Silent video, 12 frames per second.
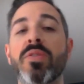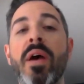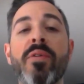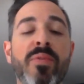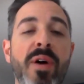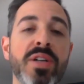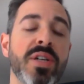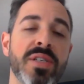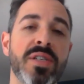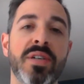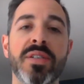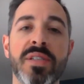So I would watch
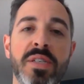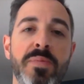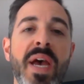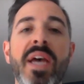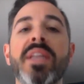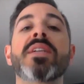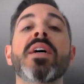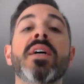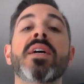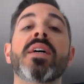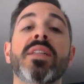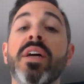consultants spend
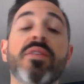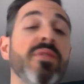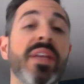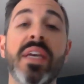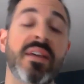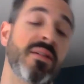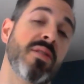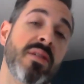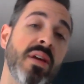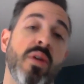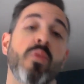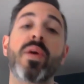literally
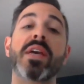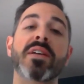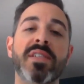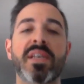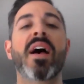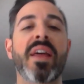weeks.